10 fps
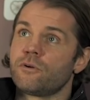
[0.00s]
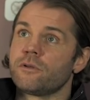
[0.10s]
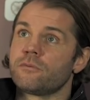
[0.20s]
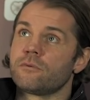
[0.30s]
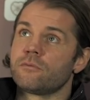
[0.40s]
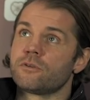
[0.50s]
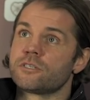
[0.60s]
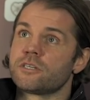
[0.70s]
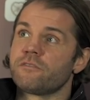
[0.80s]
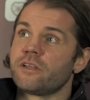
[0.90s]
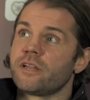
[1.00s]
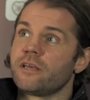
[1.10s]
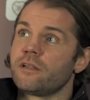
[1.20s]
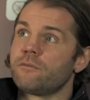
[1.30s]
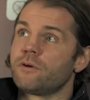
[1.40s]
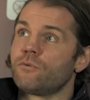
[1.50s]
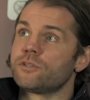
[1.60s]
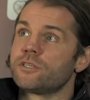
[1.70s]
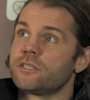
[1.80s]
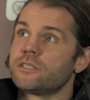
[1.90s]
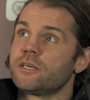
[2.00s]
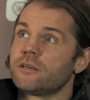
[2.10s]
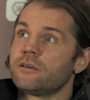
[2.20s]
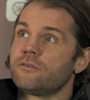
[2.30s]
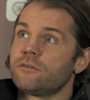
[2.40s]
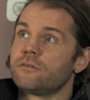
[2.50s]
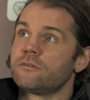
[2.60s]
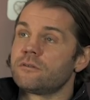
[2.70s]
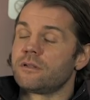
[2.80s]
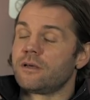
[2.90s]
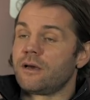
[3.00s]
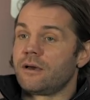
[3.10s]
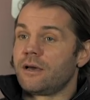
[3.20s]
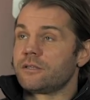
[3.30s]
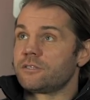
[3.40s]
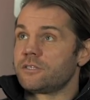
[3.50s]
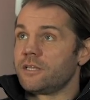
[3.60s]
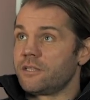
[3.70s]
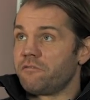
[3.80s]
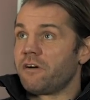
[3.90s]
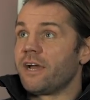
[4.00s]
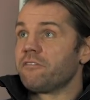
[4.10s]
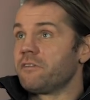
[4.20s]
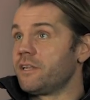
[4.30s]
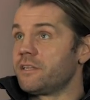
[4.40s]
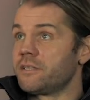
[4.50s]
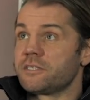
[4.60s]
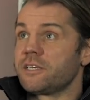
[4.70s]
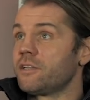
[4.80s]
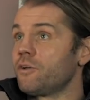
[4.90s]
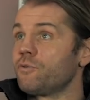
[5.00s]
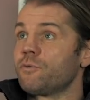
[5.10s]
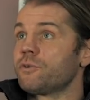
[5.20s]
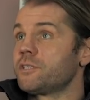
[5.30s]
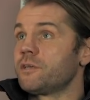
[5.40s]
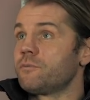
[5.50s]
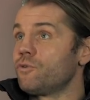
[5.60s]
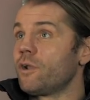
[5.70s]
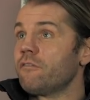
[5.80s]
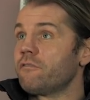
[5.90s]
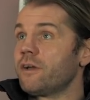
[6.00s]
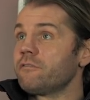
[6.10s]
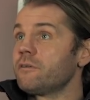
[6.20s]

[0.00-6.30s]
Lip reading: probably about 7 or 8 of them that wanted to take it, you know. And I said the 5, and then they decided how they wanted to do that 5.